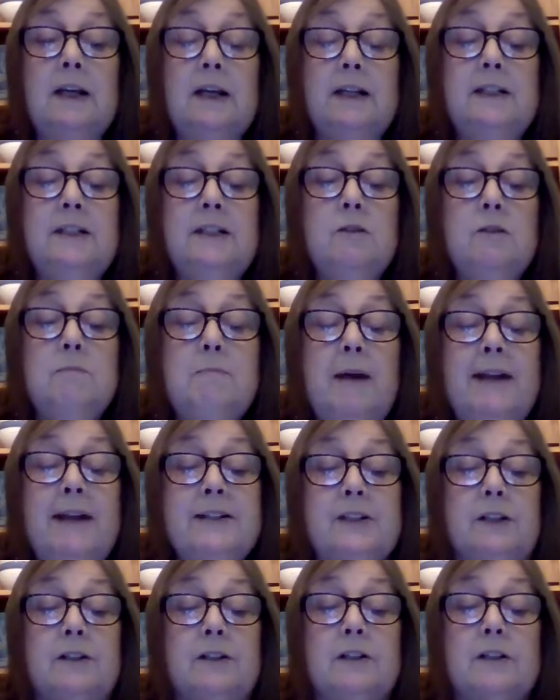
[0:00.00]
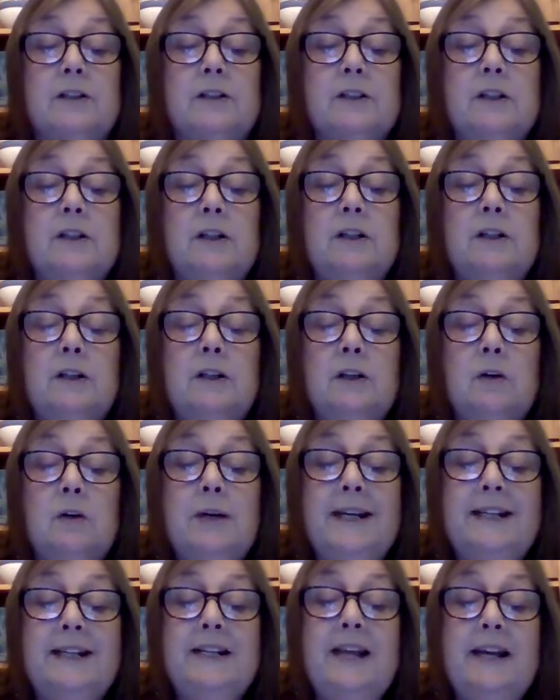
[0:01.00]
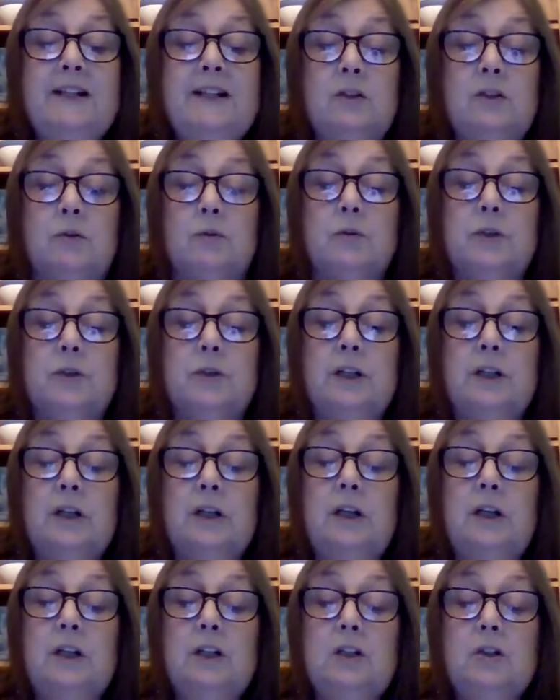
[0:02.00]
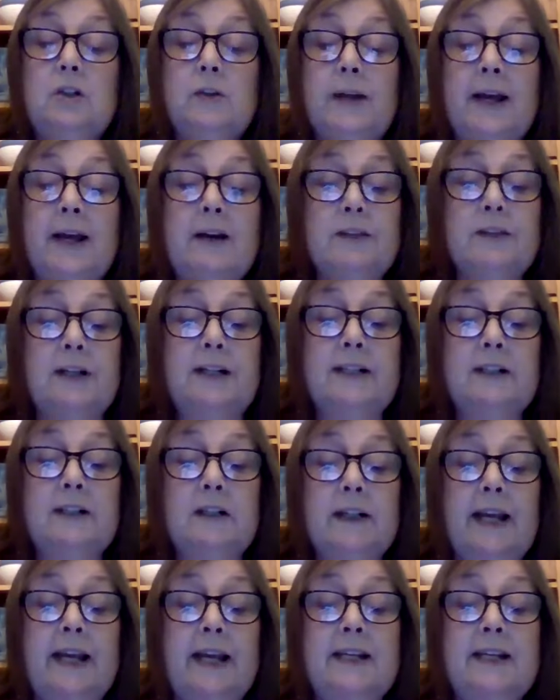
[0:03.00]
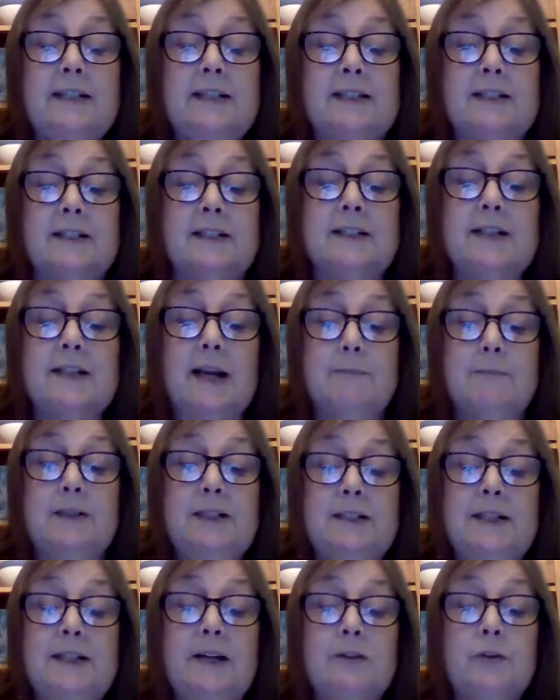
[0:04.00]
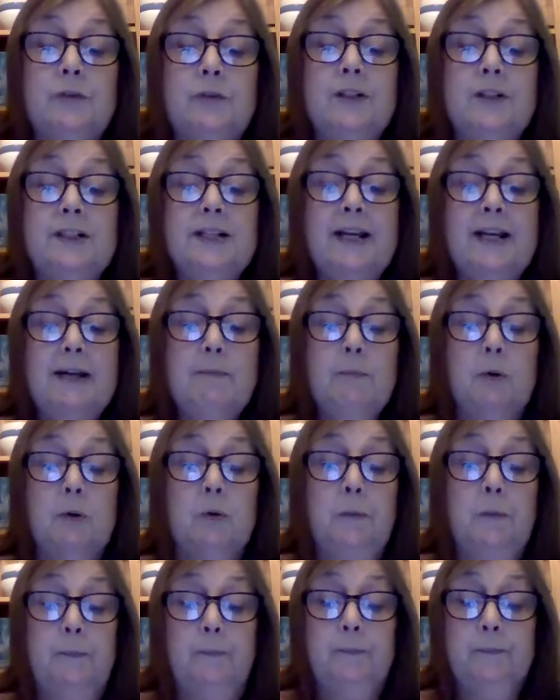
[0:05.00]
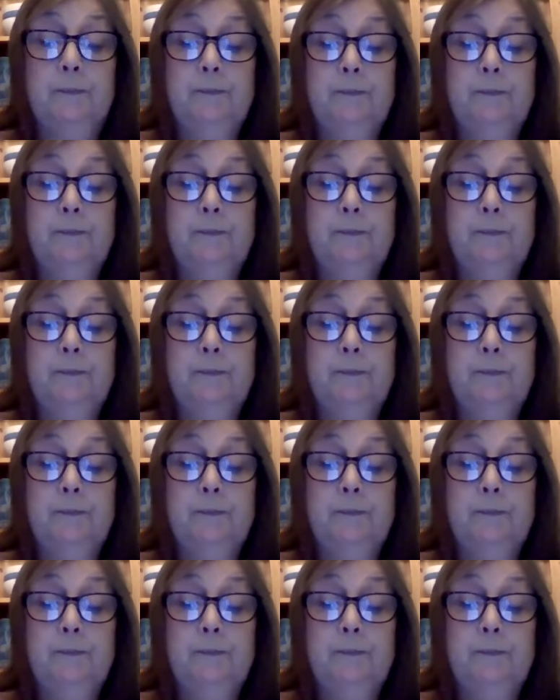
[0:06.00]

until Maddox, quite nettled, took out the little case and slapped it down on the table.